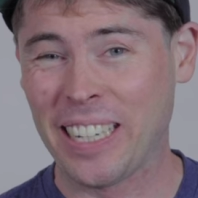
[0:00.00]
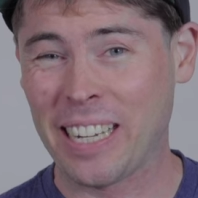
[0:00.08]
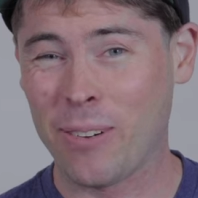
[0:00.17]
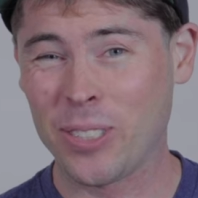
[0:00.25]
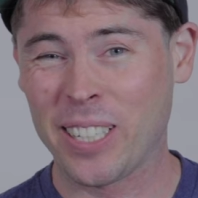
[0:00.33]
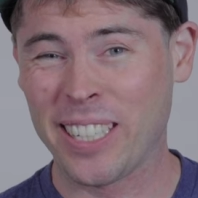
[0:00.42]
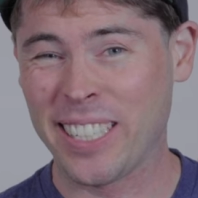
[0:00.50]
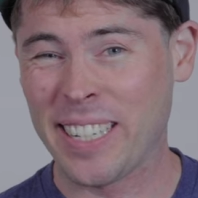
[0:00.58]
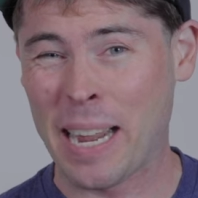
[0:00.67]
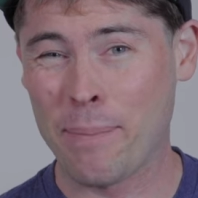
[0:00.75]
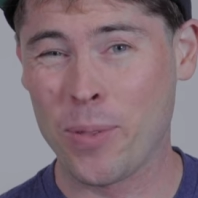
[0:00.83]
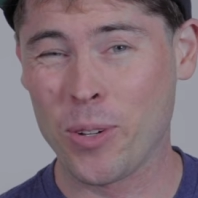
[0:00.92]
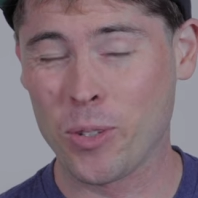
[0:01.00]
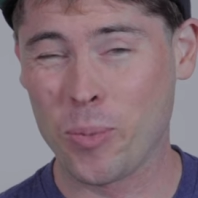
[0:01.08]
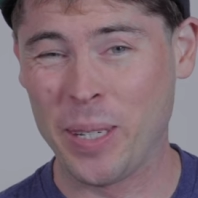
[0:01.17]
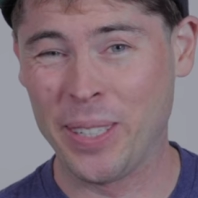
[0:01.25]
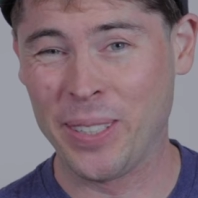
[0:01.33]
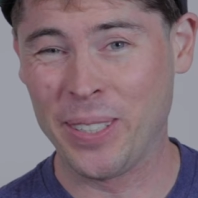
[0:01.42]
like I was gonna snap those
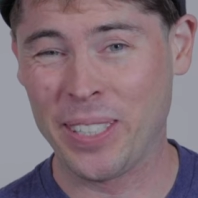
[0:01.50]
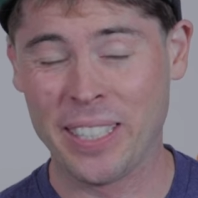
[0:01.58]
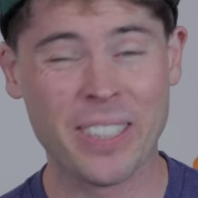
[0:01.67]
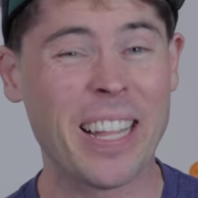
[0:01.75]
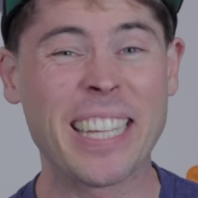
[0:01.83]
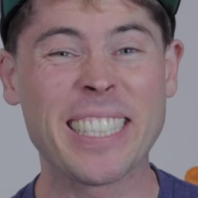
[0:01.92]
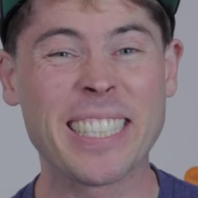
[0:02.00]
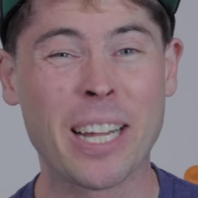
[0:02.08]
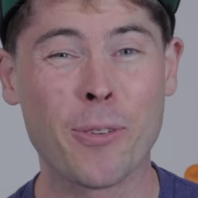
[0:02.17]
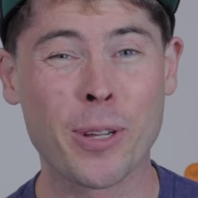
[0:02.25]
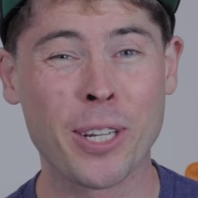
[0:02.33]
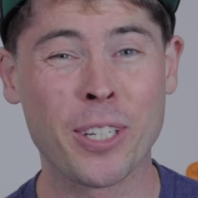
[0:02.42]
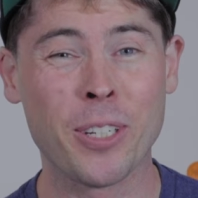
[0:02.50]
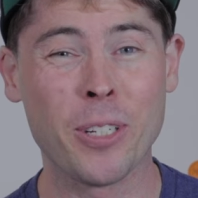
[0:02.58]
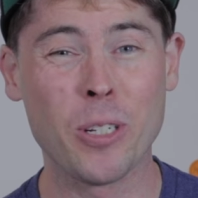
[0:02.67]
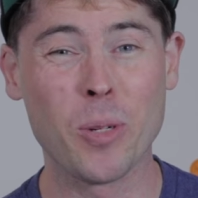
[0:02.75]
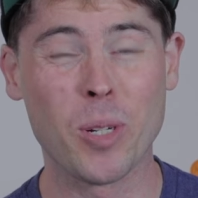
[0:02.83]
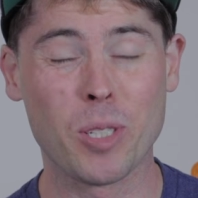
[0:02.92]
wheels, and the last thing I wanted to
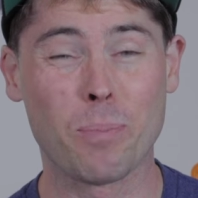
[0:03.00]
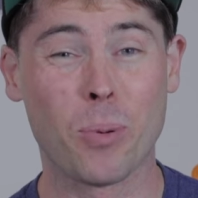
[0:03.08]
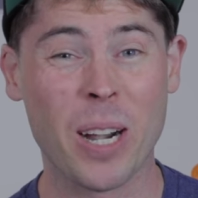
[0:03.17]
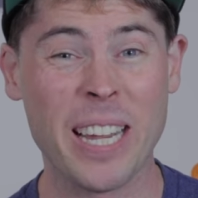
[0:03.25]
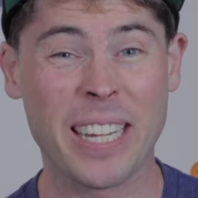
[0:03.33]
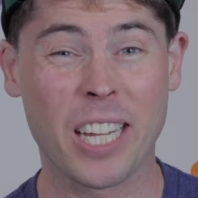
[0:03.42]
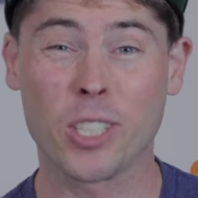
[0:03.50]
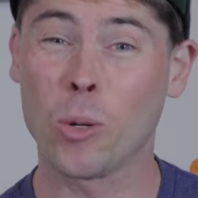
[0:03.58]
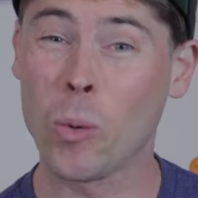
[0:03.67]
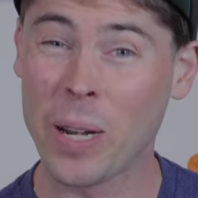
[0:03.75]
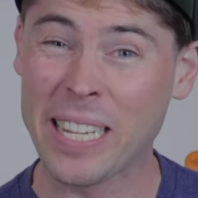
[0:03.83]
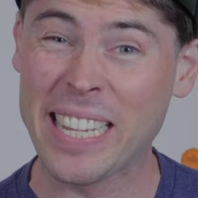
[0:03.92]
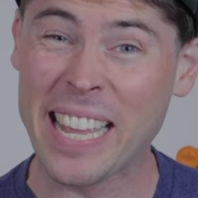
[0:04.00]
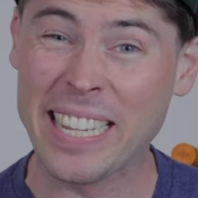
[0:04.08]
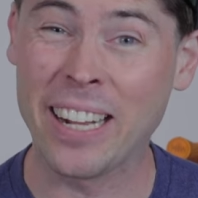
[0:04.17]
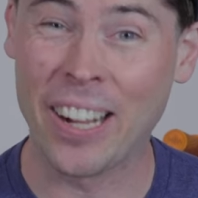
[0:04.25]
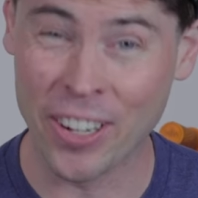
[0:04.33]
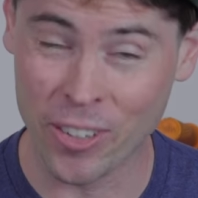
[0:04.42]
do was break a
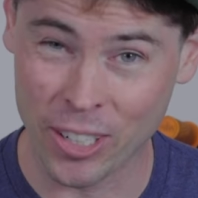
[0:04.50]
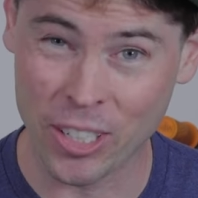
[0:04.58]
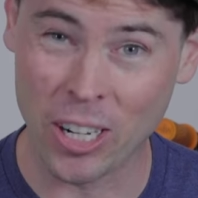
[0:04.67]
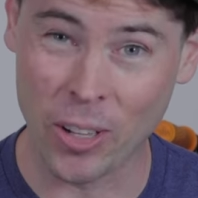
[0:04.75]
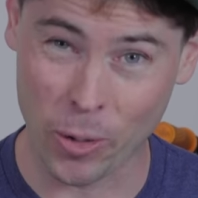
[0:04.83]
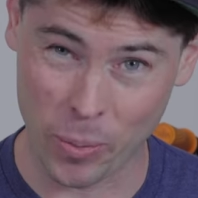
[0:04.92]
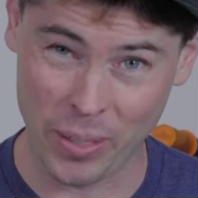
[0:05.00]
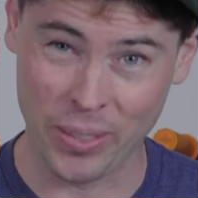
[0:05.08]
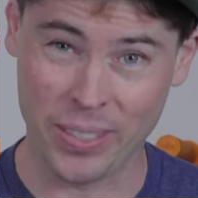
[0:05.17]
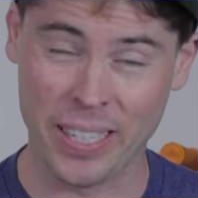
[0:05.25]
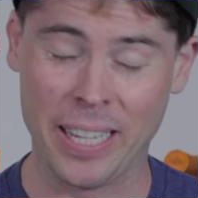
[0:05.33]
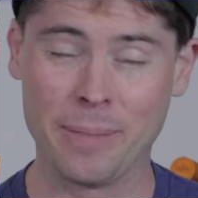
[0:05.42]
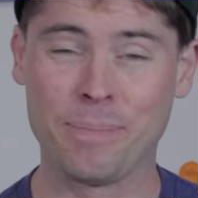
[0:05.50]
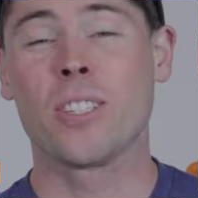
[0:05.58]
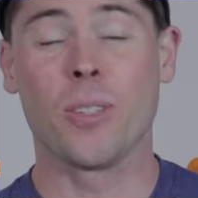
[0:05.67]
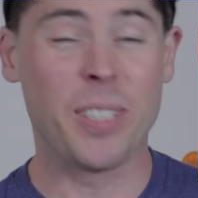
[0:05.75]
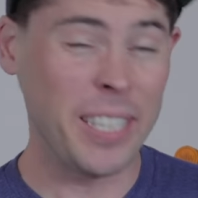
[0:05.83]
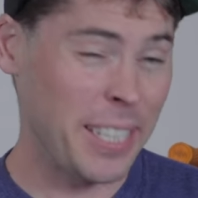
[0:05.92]
$2,800 wheel set.
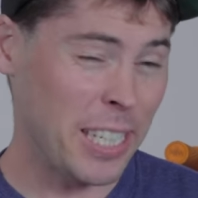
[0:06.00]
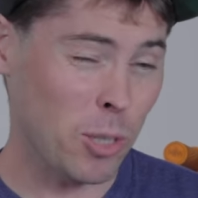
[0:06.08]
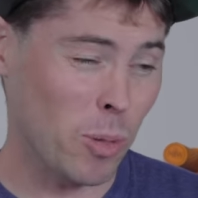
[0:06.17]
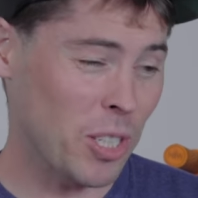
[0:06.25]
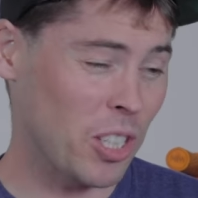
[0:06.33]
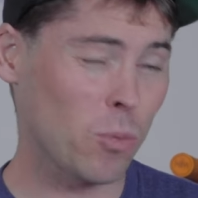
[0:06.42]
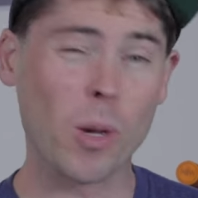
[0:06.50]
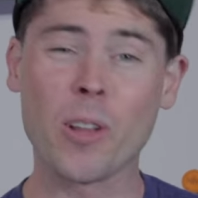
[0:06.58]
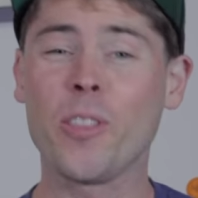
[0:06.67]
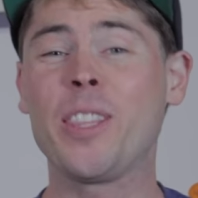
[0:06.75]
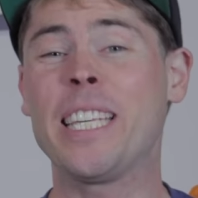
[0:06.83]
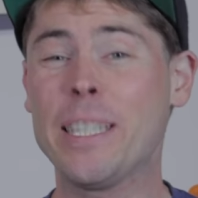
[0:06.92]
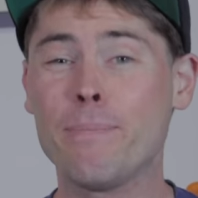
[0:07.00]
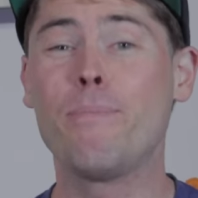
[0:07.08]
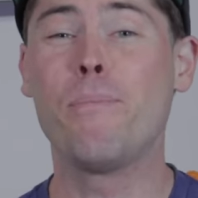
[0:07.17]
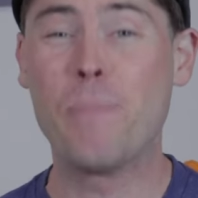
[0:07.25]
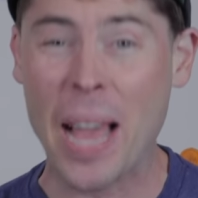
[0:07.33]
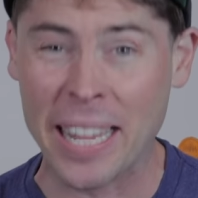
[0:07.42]
So DT Swiss is one of the
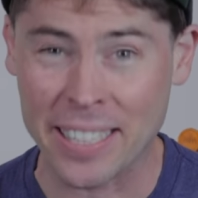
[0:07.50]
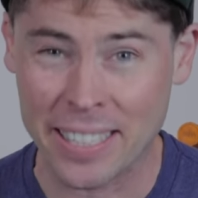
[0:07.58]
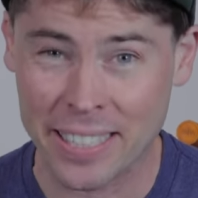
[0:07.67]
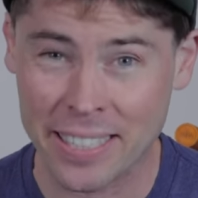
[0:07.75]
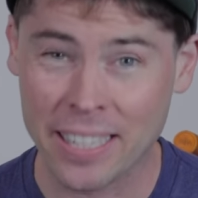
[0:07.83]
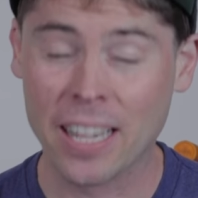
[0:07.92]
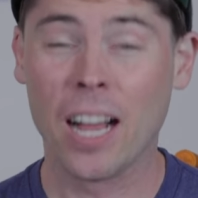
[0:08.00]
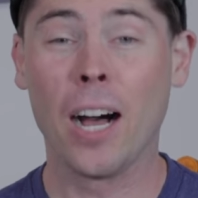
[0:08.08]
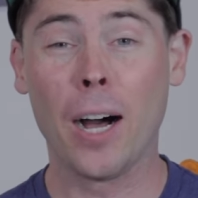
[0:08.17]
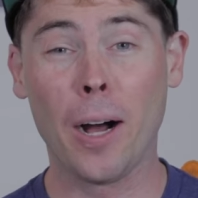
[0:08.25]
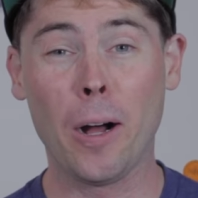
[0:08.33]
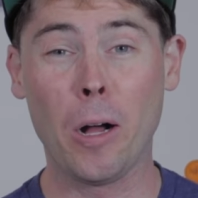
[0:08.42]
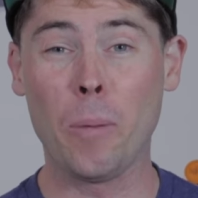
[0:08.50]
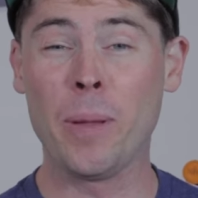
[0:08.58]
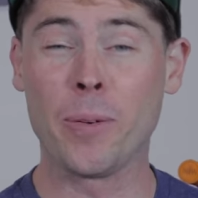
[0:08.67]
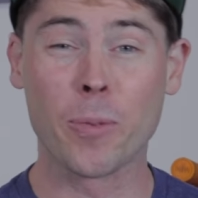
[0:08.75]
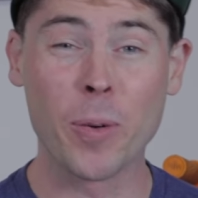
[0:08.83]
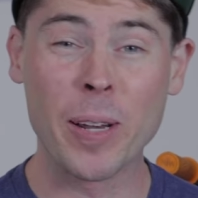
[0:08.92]
best hub
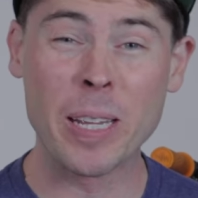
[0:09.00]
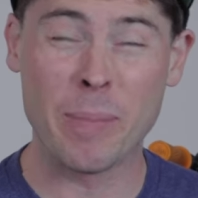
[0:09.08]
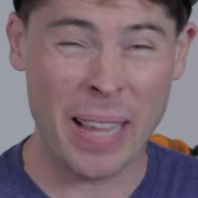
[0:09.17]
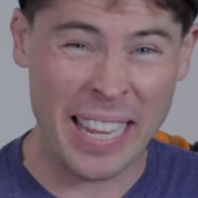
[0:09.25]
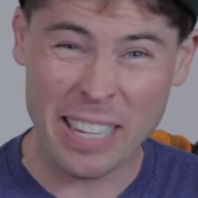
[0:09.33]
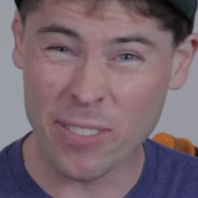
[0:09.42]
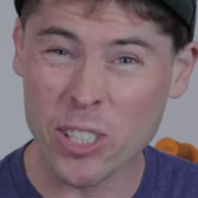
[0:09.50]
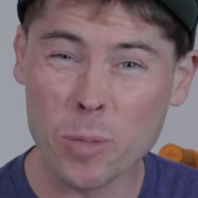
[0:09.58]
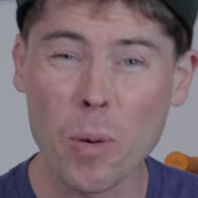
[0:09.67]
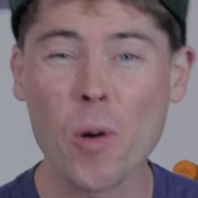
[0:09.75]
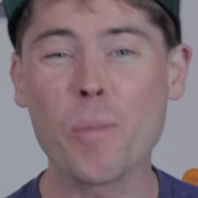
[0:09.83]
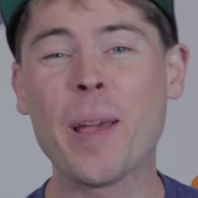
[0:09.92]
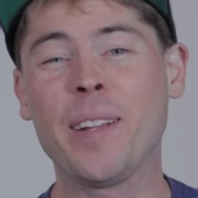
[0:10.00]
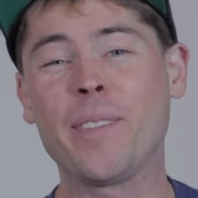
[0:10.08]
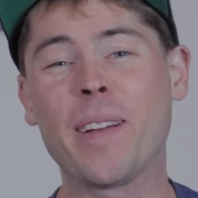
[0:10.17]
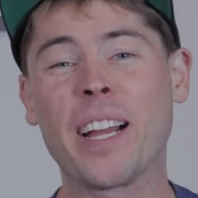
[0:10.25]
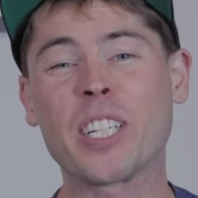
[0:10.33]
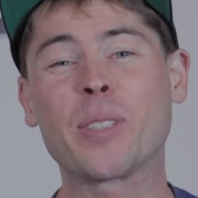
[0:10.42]
and rim and even spoke
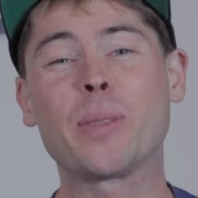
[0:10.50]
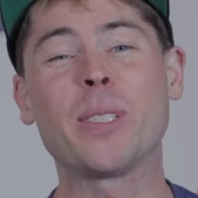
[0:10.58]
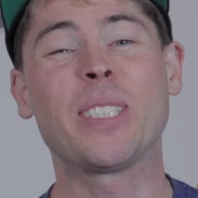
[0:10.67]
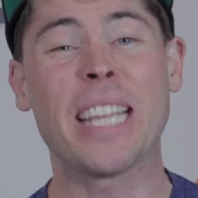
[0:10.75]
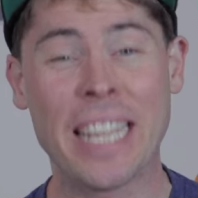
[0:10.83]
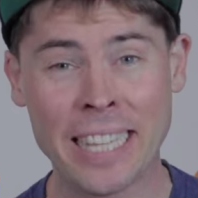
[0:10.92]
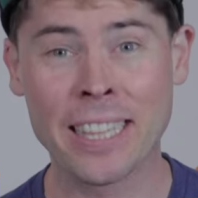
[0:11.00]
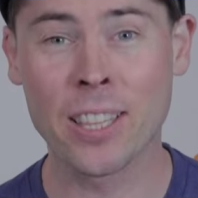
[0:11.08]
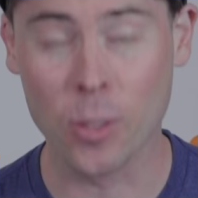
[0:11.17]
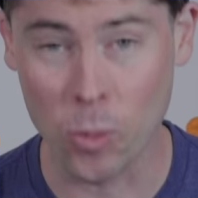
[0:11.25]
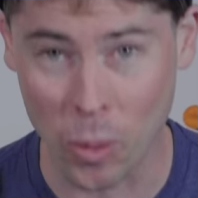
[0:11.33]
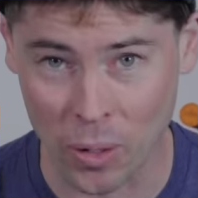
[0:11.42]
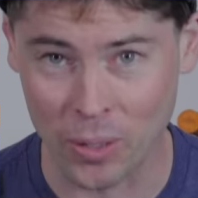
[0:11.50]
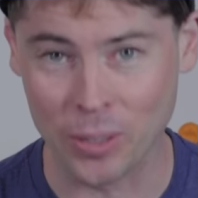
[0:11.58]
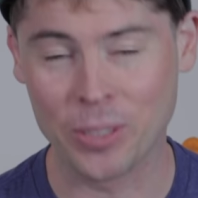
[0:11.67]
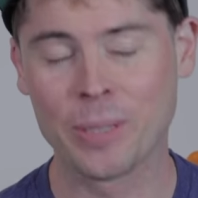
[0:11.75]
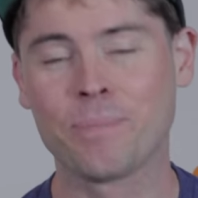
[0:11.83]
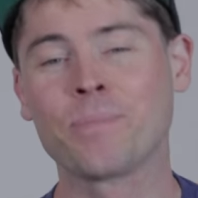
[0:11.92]
manufacturers in the
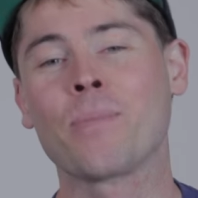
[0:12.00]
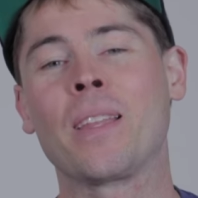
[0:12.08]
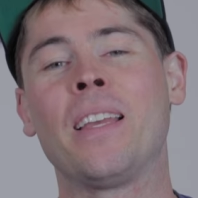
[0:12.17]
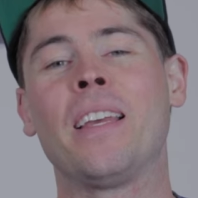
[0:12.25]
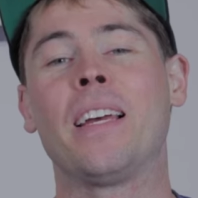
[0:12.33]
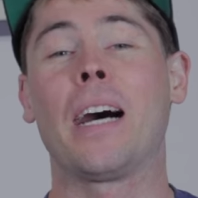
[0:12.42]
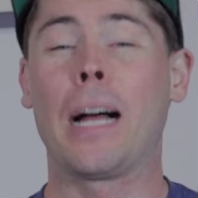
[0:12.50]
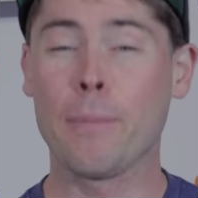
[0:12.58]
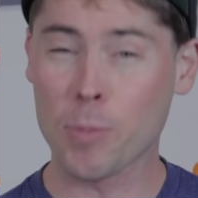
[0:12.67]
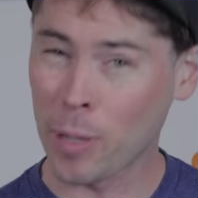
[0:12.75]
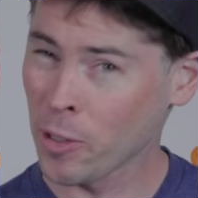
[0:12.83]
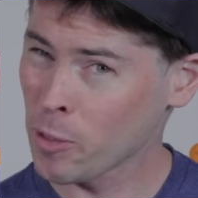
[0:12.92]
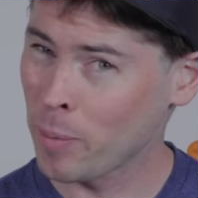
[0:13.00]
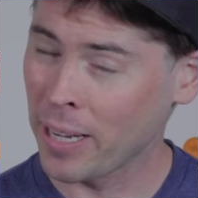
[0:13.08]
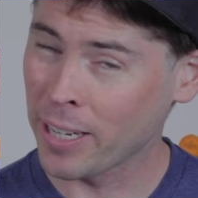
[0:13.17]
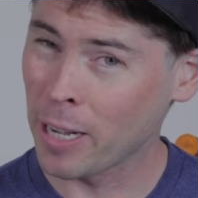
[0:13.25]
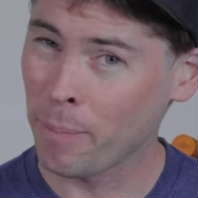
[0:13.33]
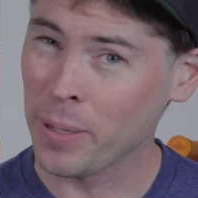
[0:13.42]
world. I'm sponsored
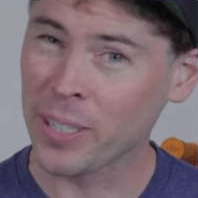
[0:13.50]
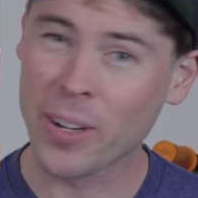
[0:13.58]
by a company